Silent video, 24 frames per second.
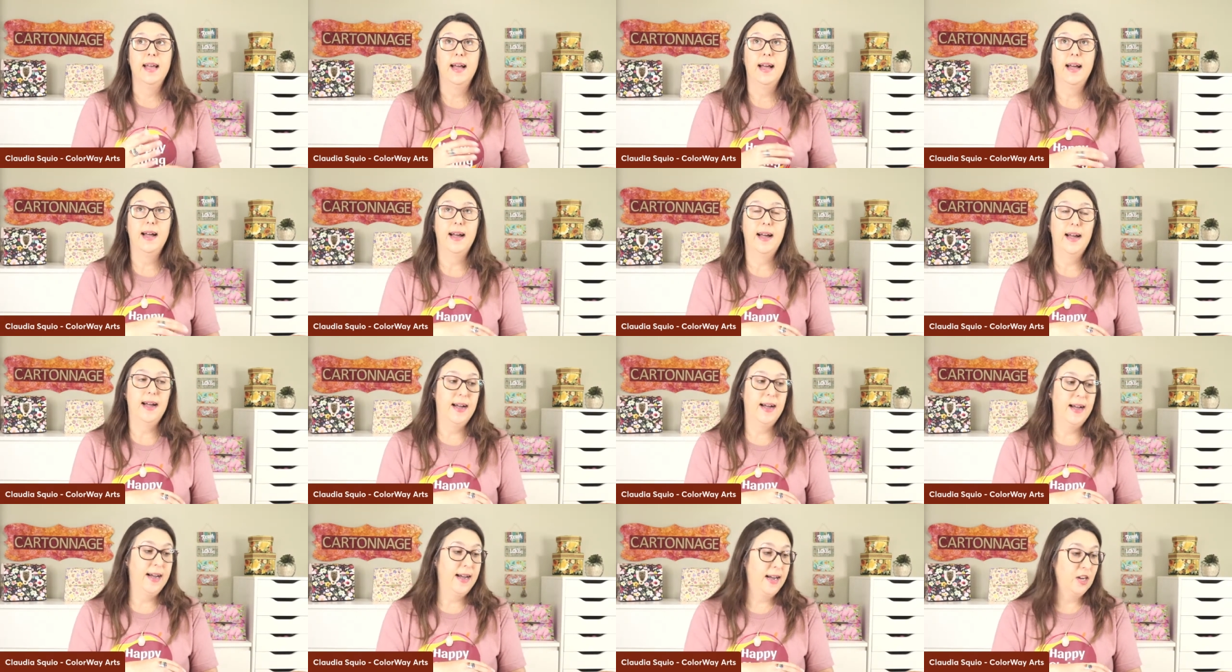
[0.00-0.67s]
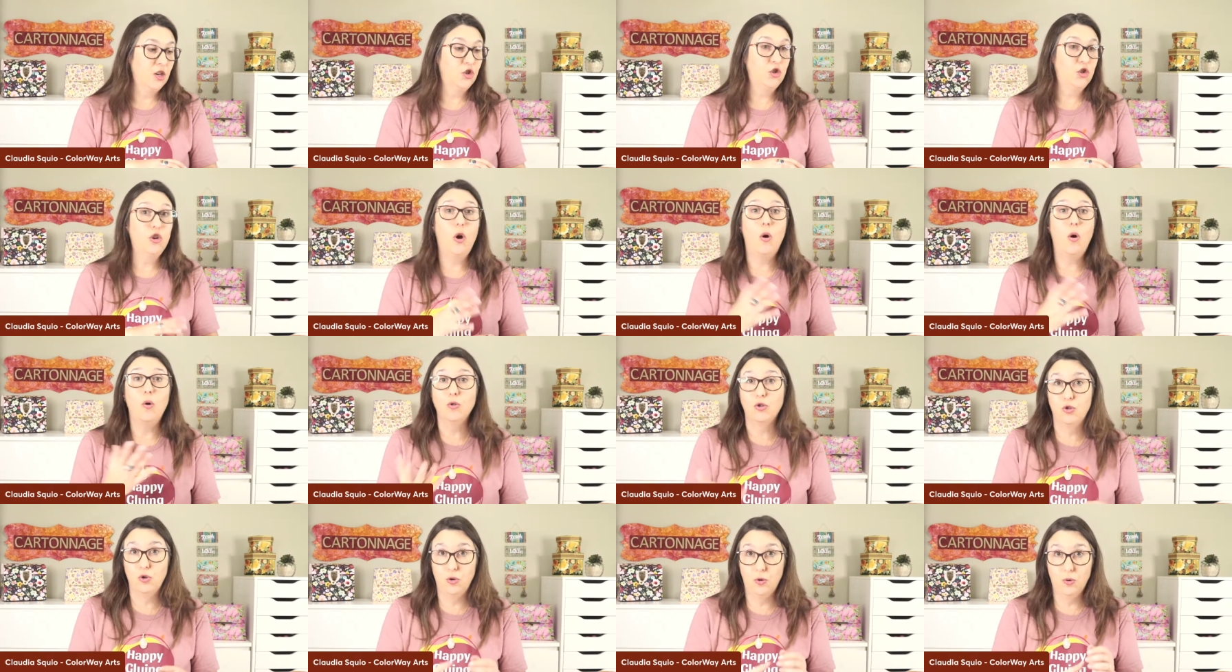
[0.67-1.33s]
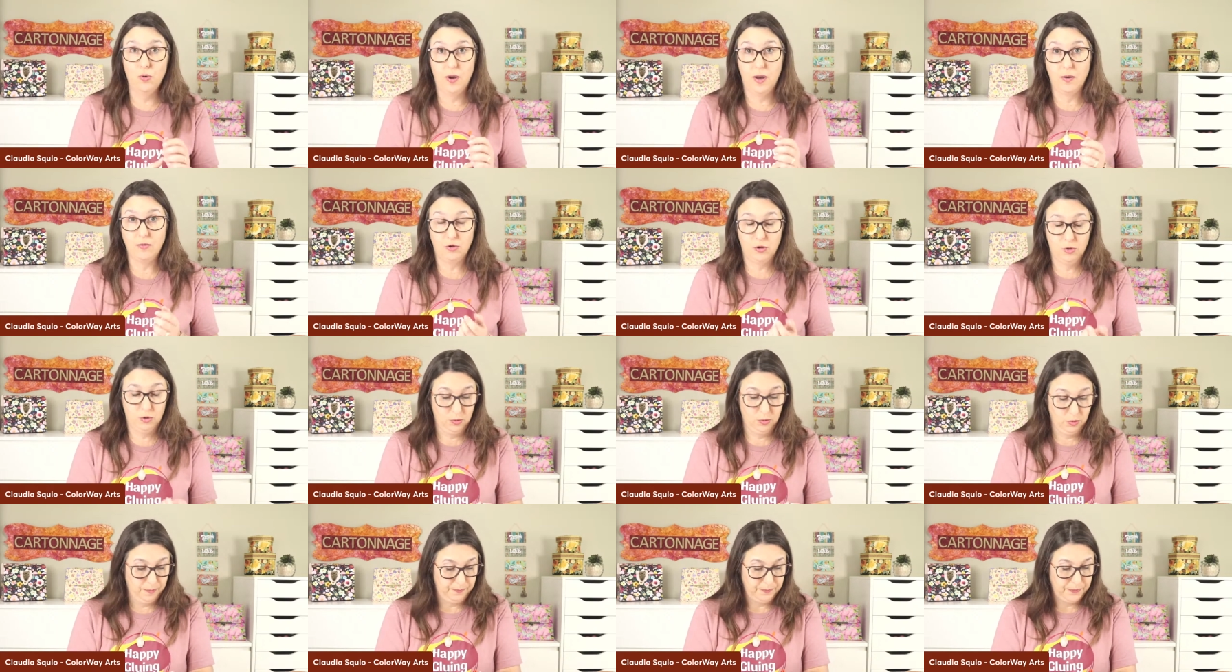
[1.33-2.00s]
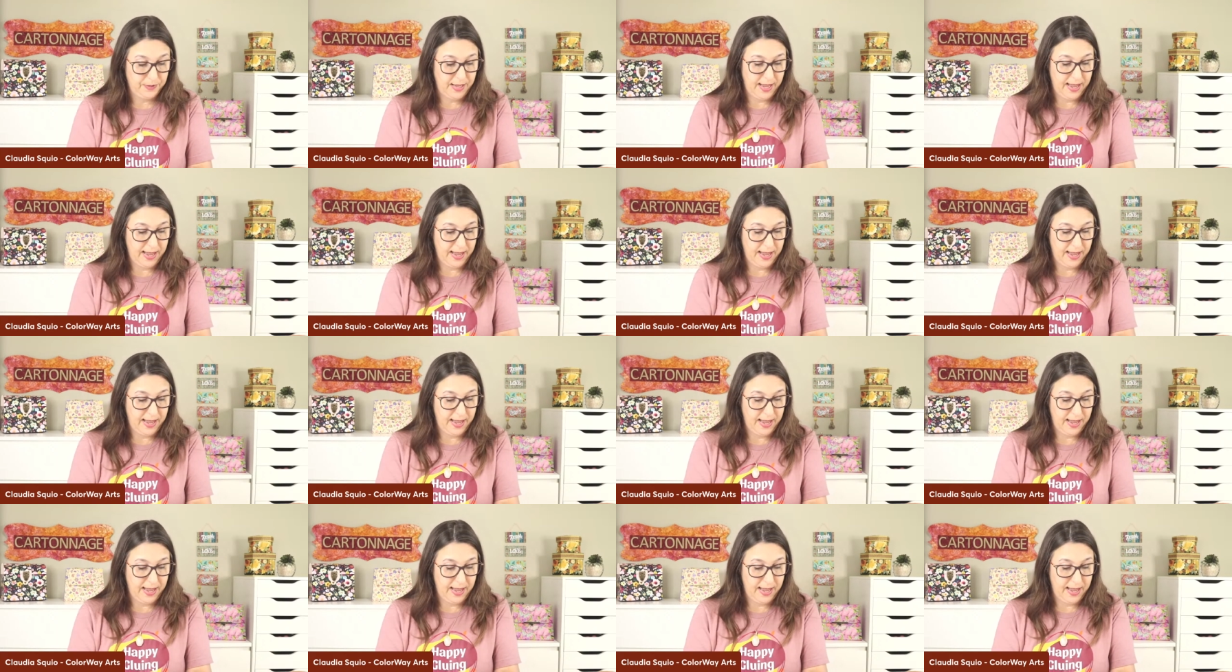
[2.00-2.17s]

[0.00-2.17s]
uh, show to you how to do?